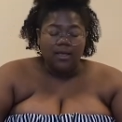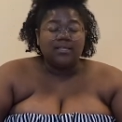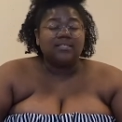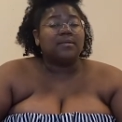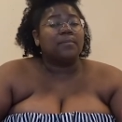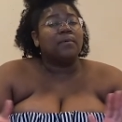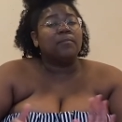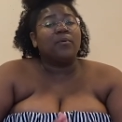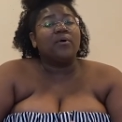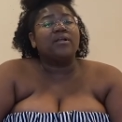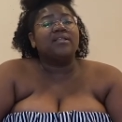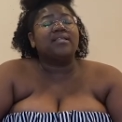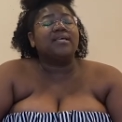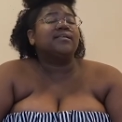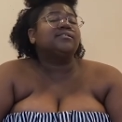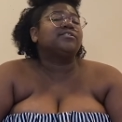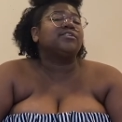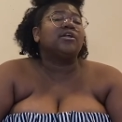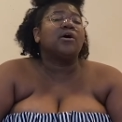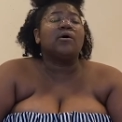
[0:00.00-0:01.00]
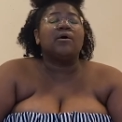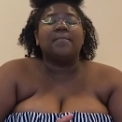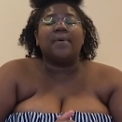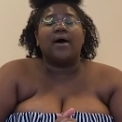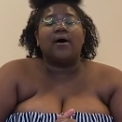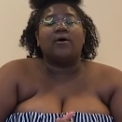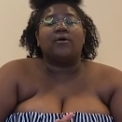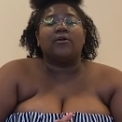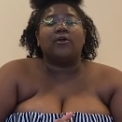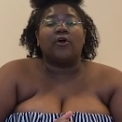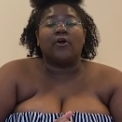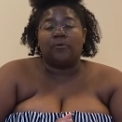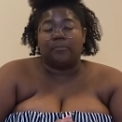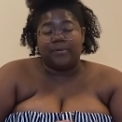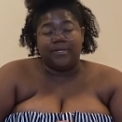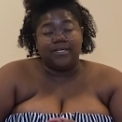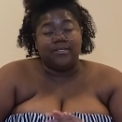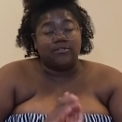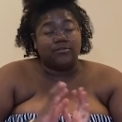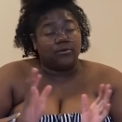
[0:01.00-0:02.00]
Some important things to know about
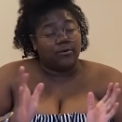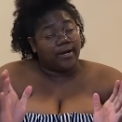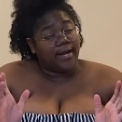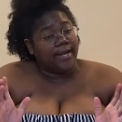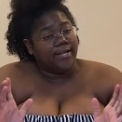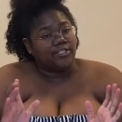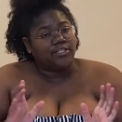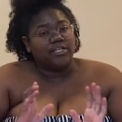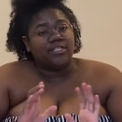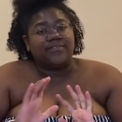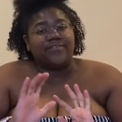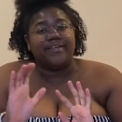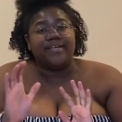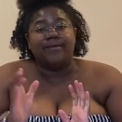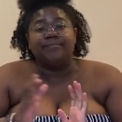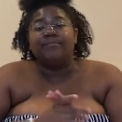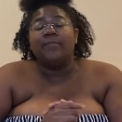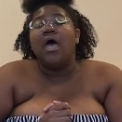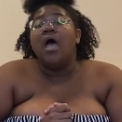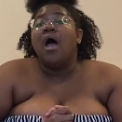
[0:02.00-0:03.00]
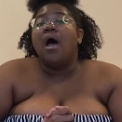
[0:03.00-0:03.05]
herpes or HSV.